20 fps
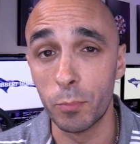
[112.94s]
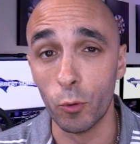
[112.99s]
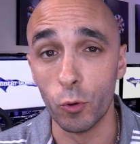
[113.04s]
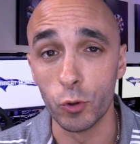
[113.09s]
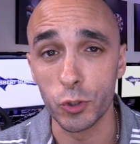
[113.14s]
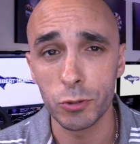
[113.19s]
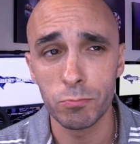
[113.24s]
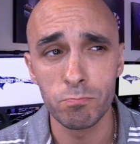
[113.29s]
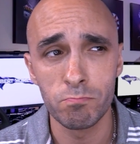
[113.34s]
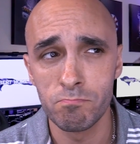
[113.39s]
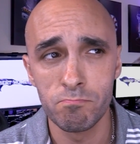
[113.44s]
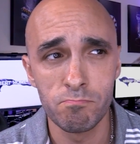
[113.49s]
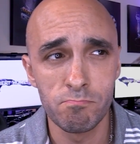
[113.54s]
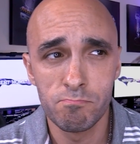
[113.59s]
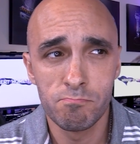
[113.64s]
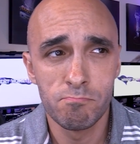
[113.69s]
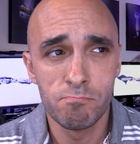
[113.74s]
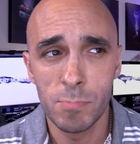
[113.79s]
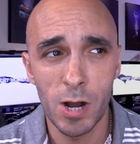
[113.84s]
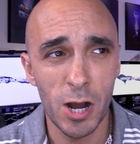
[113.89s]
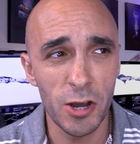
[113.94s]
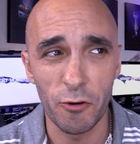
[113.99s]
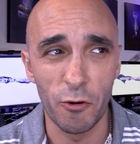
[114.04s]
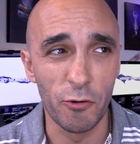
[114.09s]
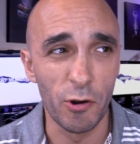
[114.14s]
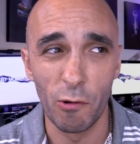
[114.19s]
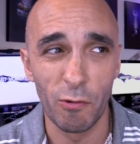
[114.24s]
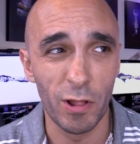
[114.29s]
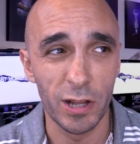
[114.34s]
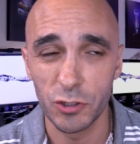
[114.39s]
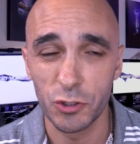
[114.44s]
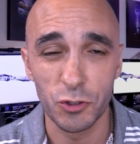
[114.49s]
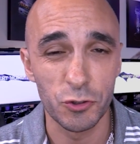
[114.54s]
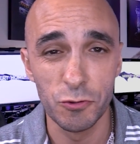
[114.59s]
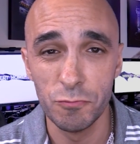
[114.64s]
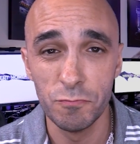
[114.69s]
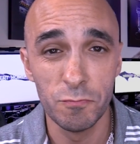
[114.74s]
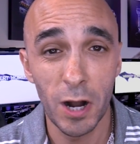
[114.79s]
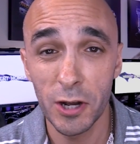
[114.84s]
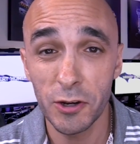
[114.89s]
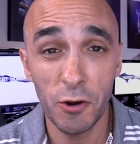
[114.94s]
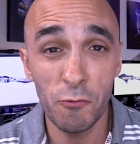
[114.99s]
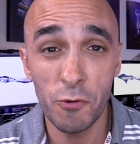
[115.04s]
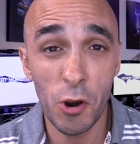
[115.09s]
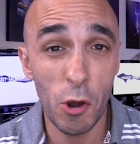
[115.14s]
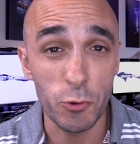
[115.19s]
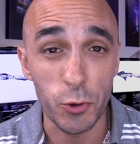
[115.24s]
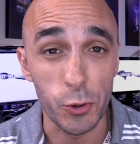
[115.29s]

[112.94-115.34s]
port. I don't know that's true. I don't know